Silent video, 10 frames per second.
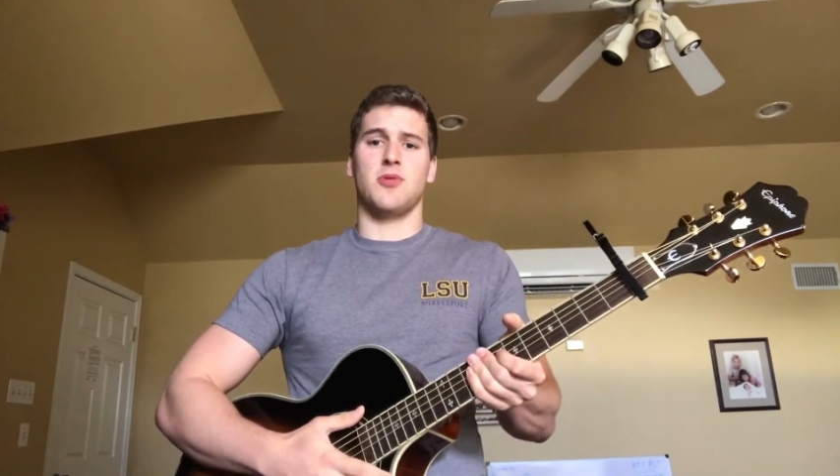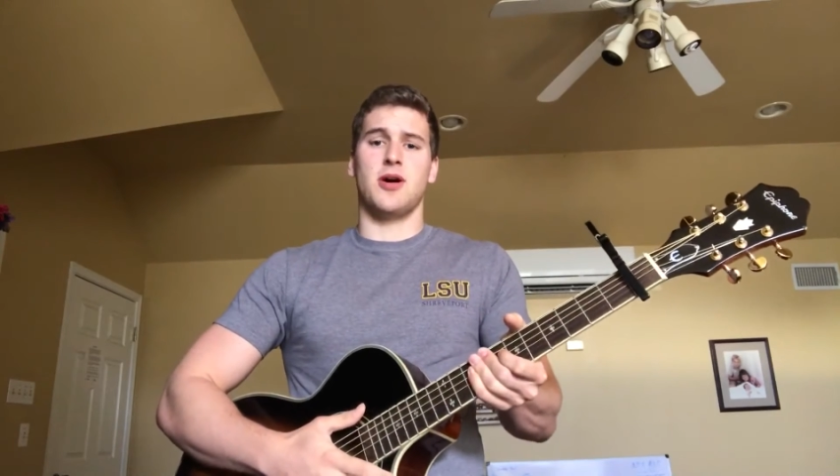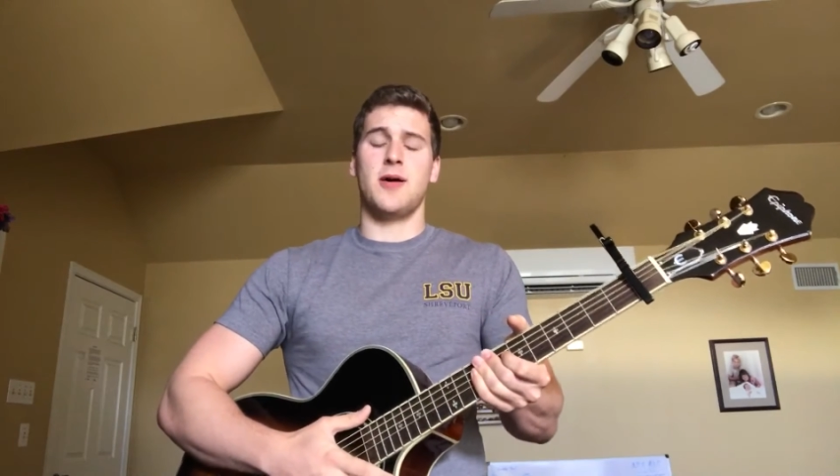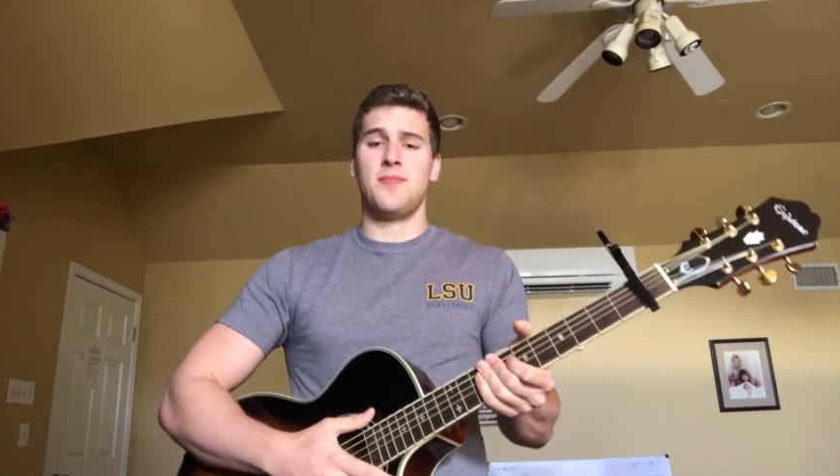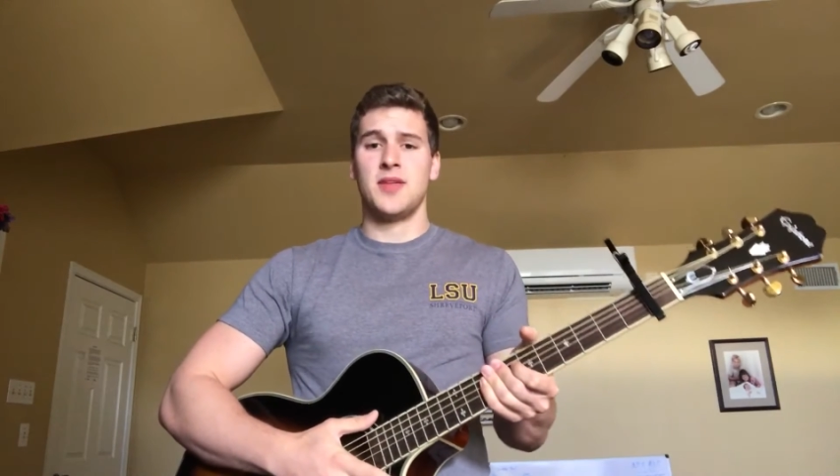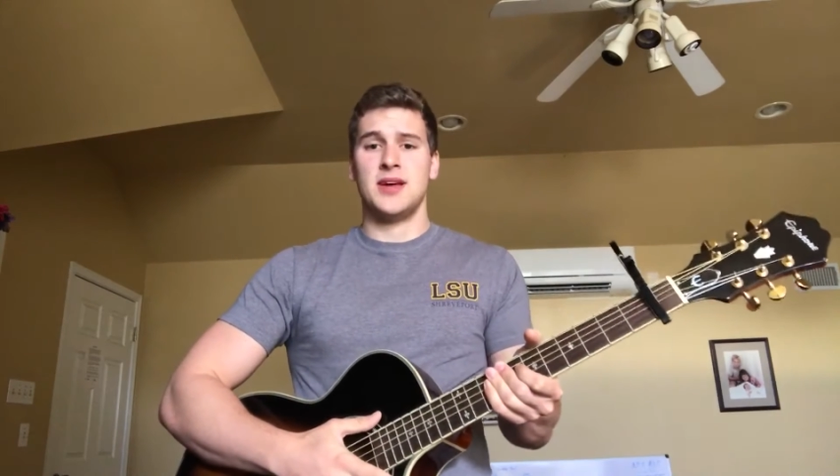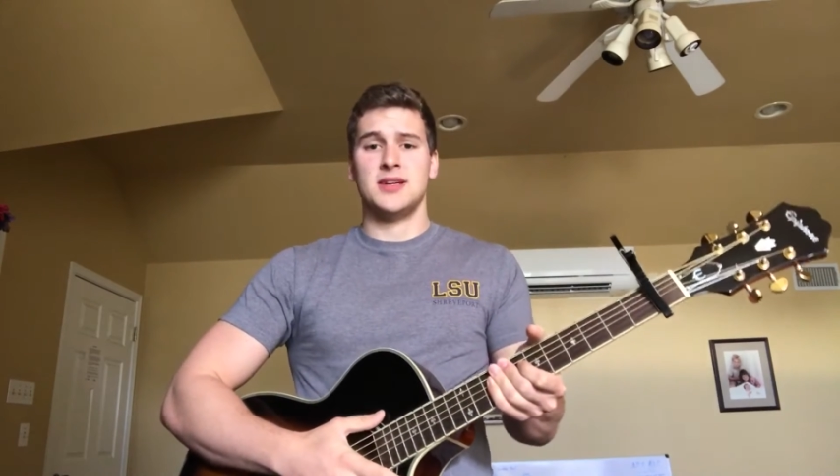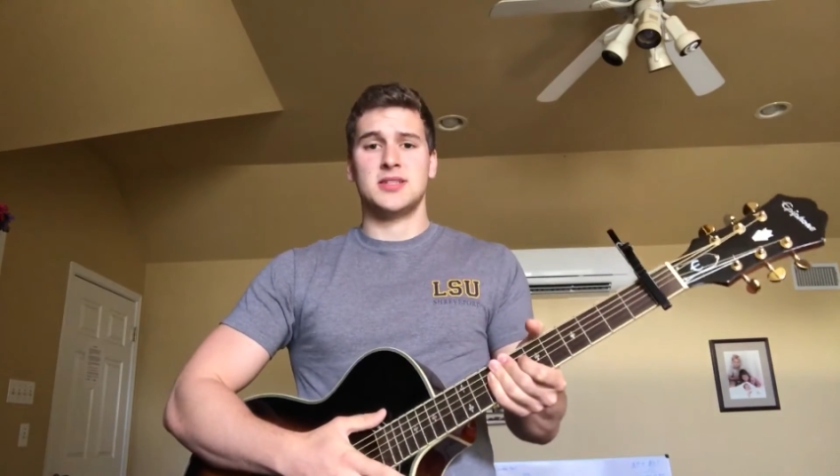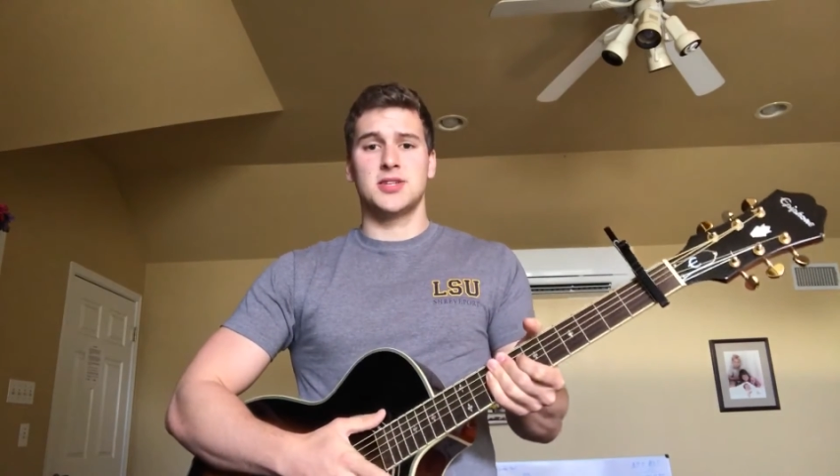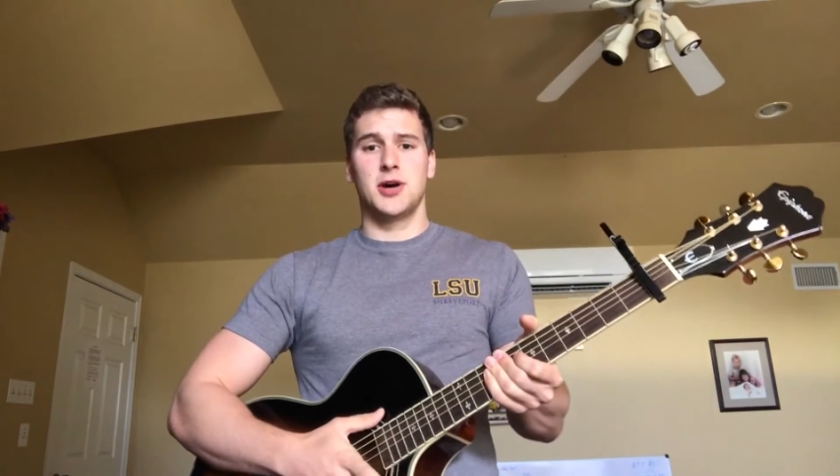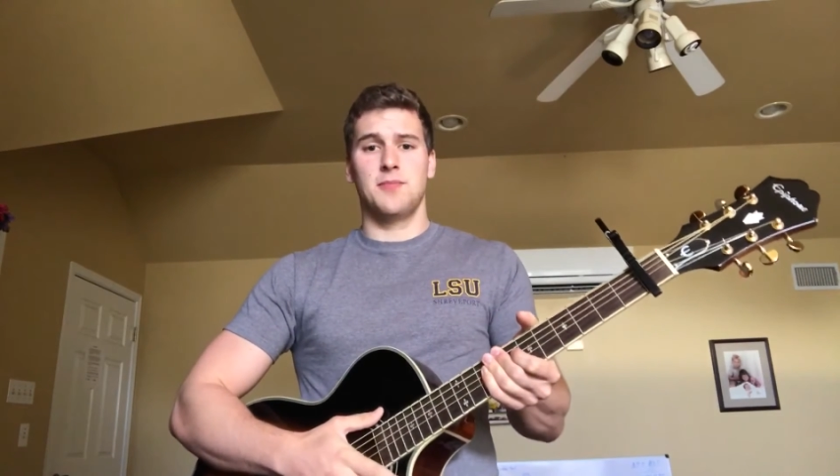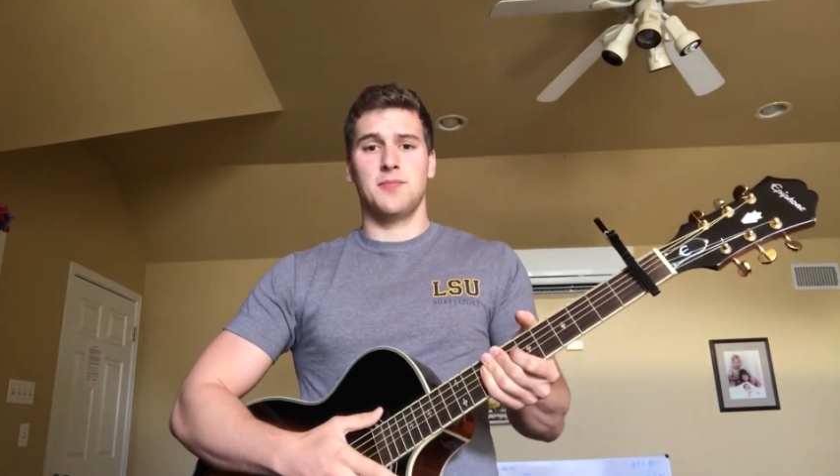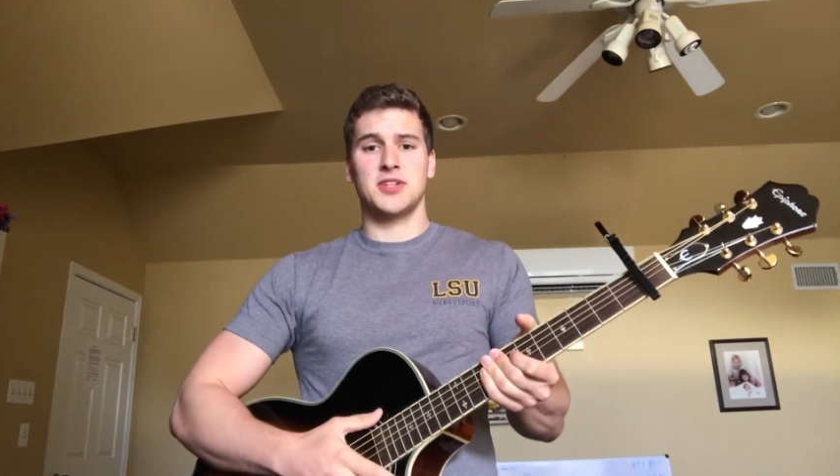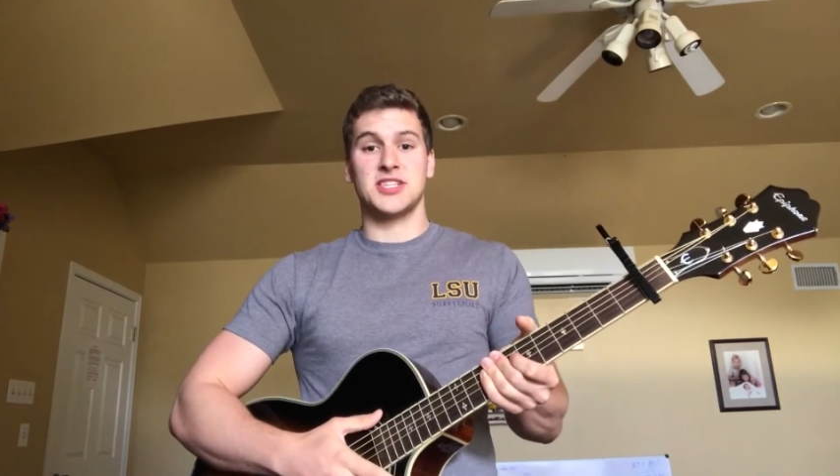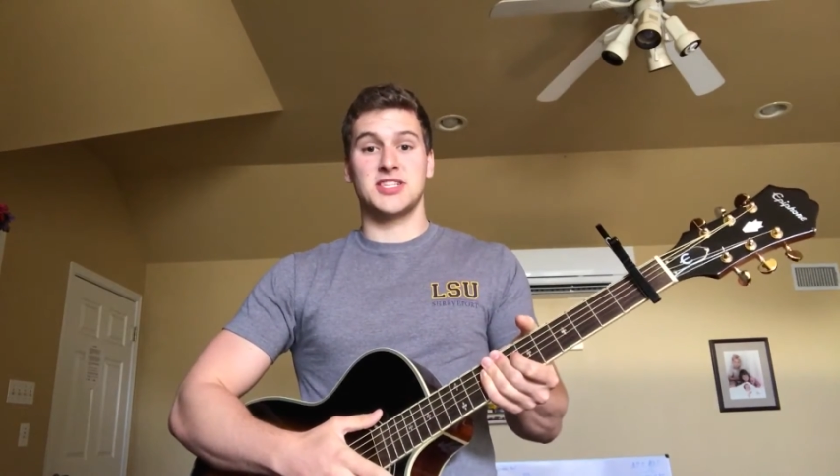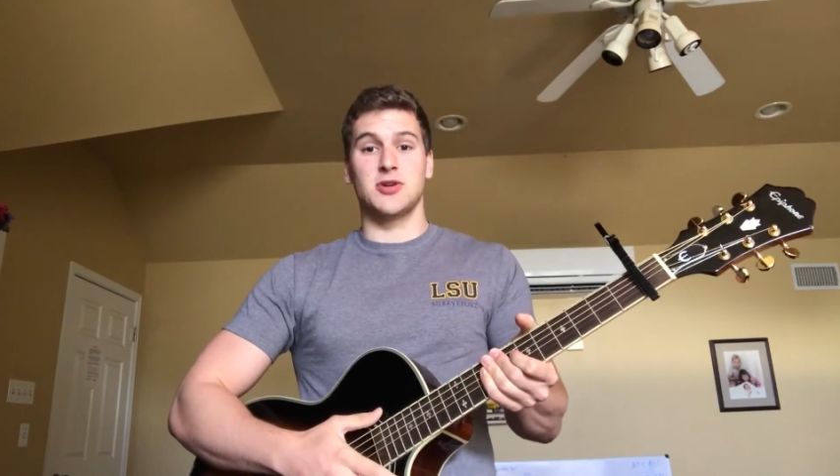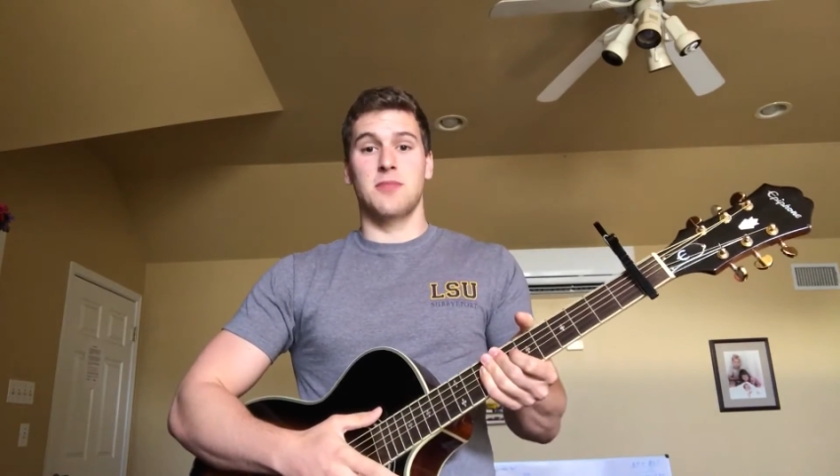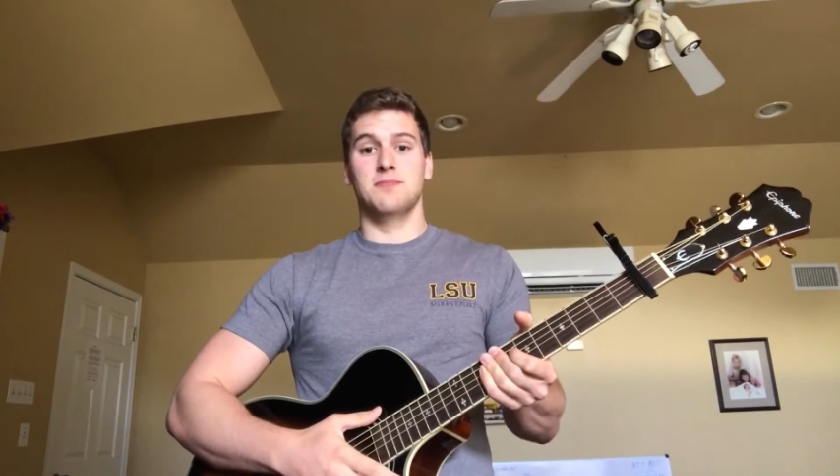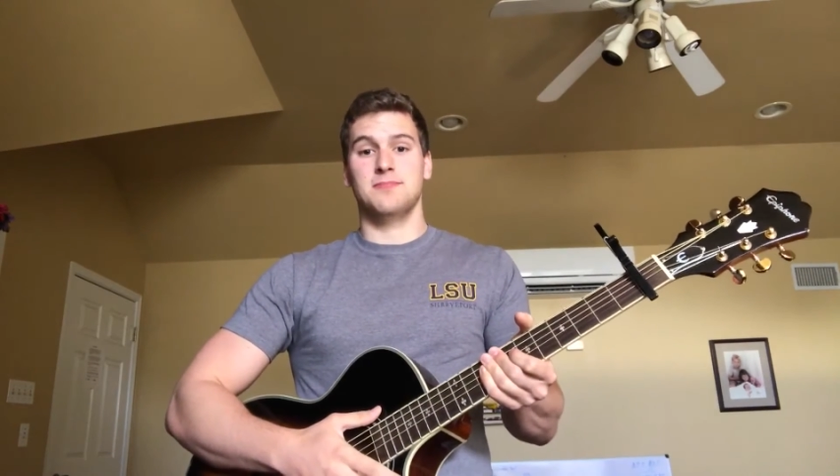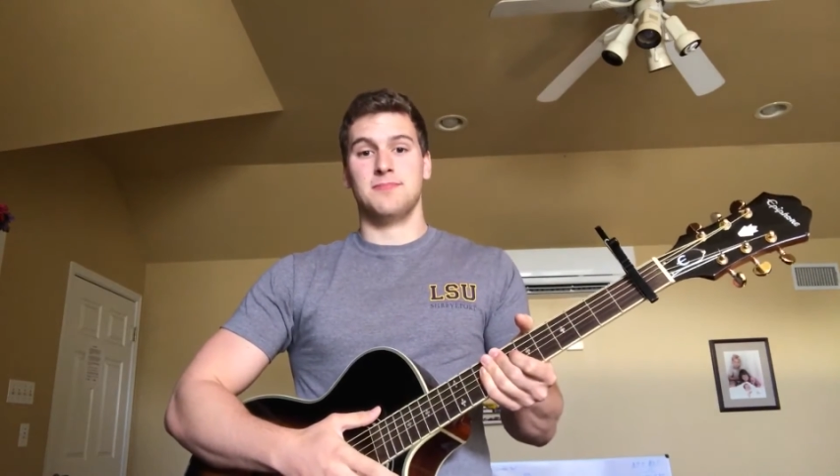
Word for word: play. So let's get to it.